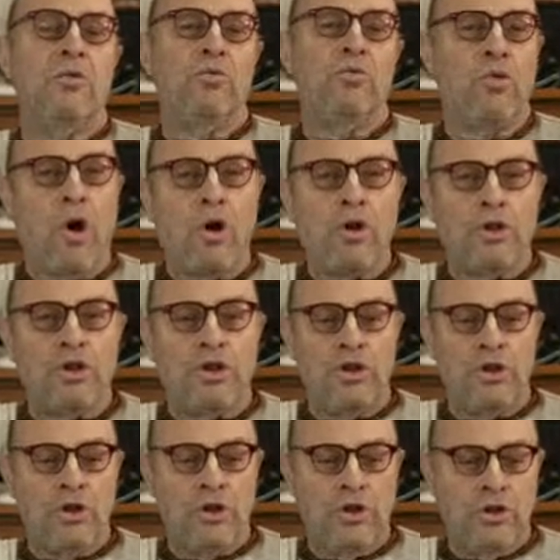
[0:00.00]
wrong
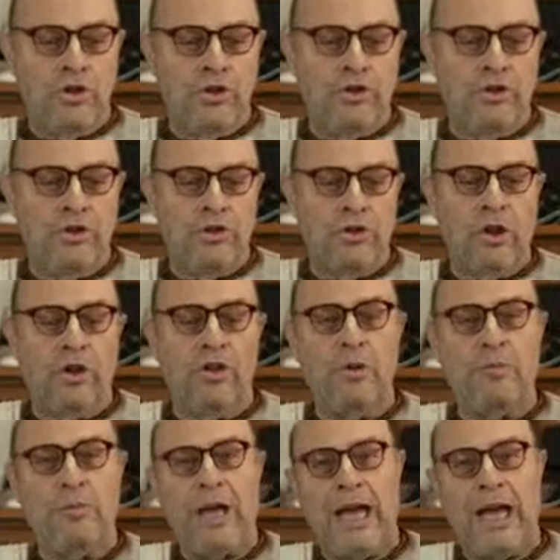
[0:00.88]
turns on
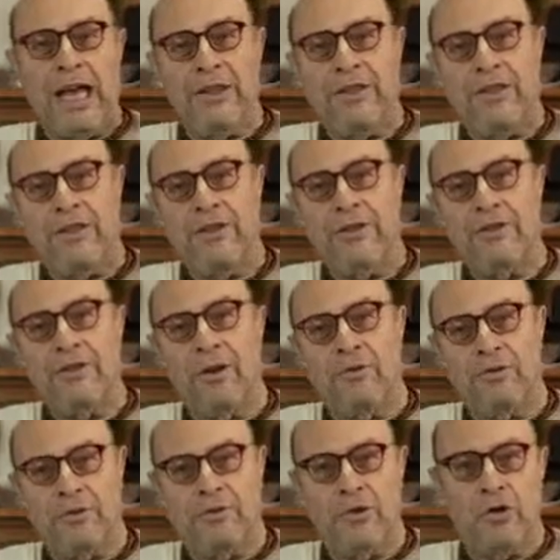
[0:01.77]
the path
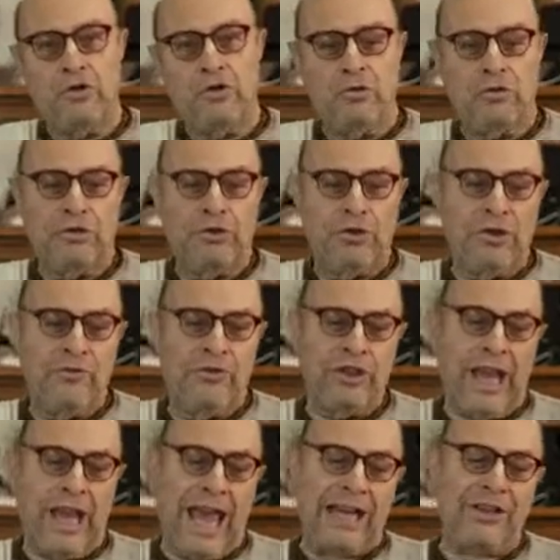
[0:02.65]
of devotional
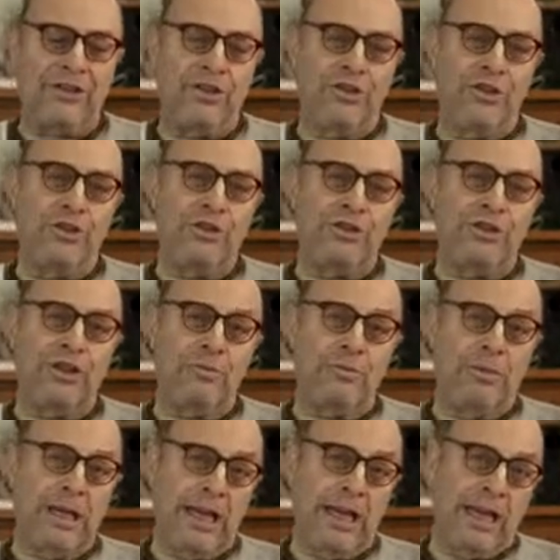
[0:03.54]
service, accidents
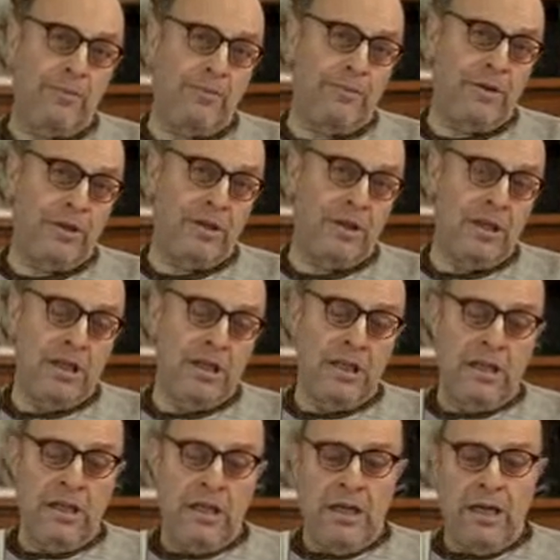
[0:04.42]
that may happen,
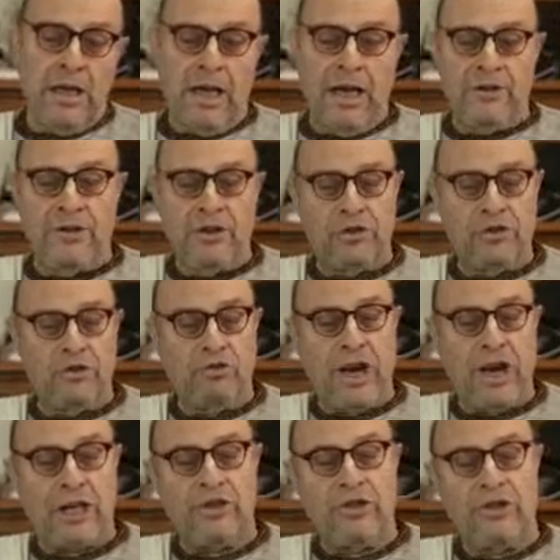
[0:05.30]

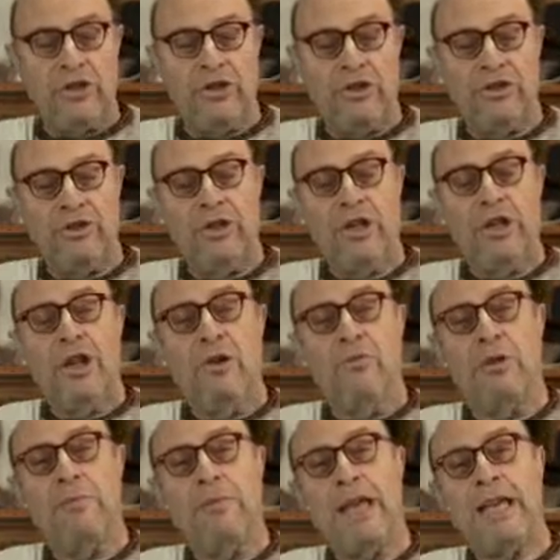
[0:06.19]
distractions.
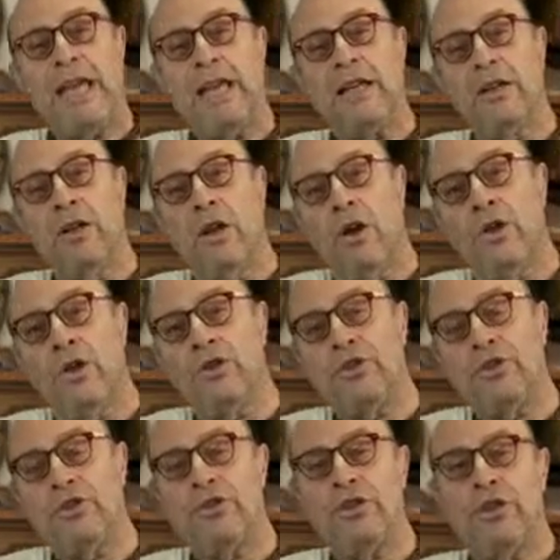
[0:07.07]
We may get
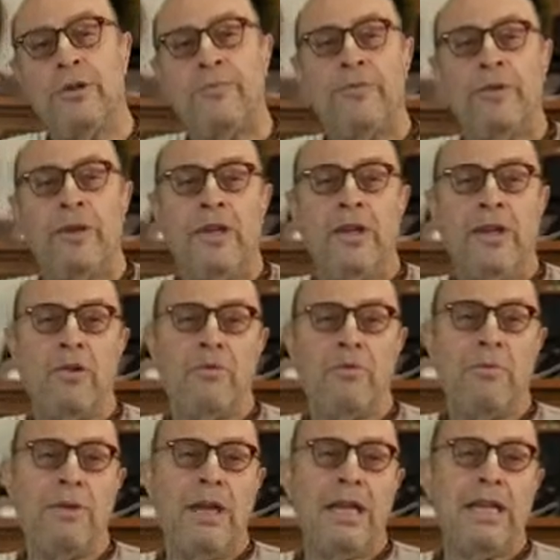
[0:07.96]
lost.
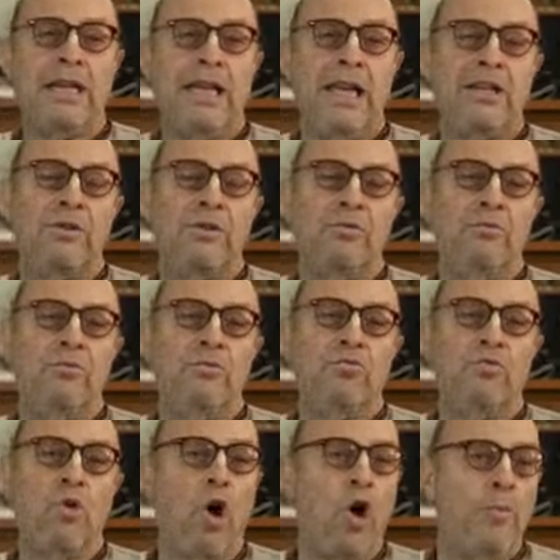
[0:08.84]
We may get
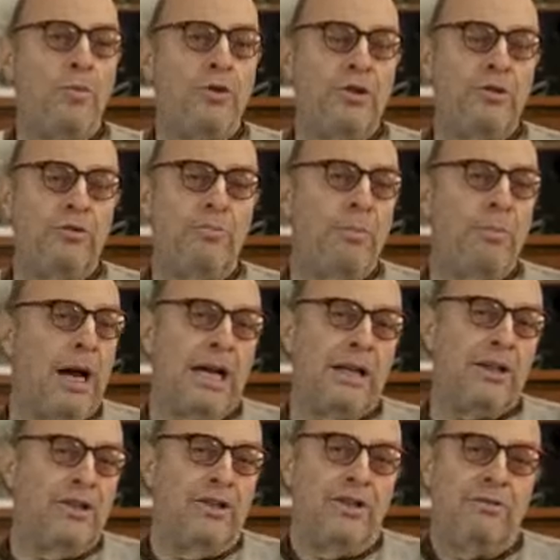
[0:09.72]
robbed,
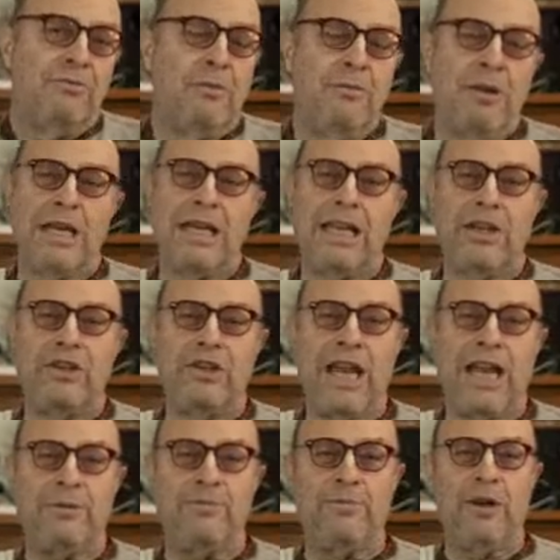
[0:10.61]
mugged. We may get
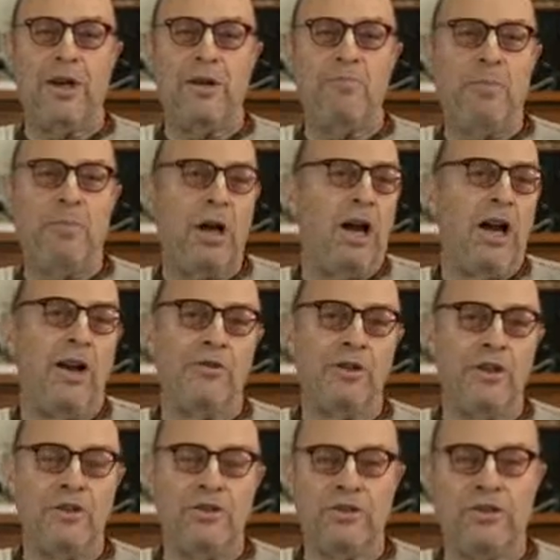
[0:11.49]
attacked by
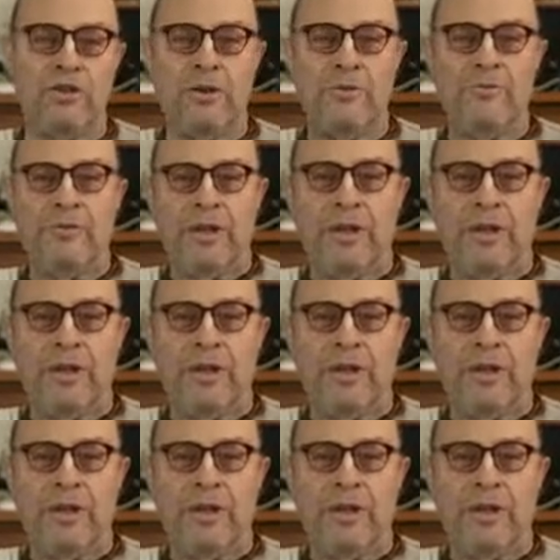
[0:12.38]
pirates